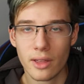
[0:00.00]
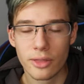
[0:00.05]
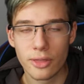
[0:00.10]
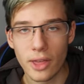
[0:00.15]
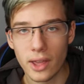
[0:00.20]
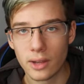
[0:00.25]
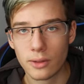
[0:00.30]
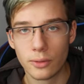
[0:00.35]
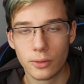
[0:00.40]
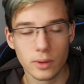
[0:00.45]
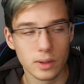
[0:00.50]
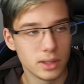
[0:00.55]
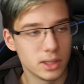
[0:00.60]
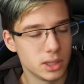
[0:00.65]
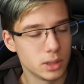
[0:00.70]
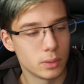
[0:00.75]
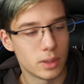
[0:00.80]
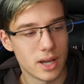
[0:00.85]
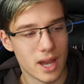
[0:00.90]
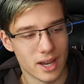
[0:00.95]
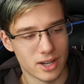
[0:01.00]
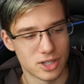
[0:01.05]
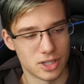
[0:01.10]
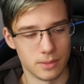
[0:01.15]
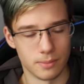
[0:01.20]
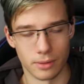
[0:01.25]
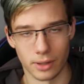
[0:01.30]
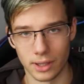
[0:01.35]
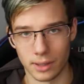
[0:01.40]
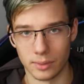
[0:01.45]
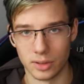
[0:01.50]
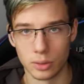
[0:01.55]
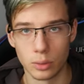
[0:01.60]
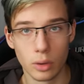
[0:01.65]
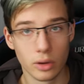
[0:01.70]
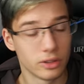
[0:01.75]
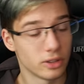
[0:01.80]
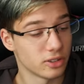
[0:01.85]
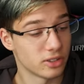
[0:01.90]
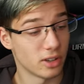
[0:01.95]
Thankfully, you can actually bring them
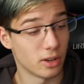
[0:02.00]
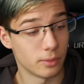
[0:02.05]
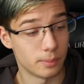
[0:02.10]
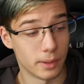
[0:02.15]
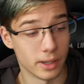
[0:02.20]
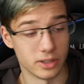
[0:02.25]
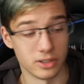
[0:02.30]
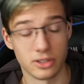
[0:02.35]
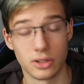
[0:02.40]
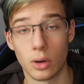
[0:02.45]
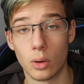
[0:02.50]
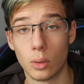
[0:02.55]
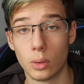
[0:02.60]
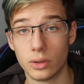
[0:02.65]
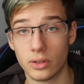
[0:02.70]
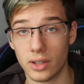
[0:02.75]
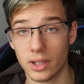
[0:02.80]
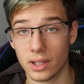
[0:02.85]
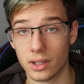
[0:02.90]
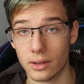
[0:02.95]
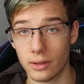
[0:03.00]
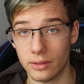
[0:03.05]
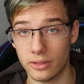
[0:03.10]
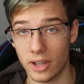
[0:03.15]
towards yourself by just holding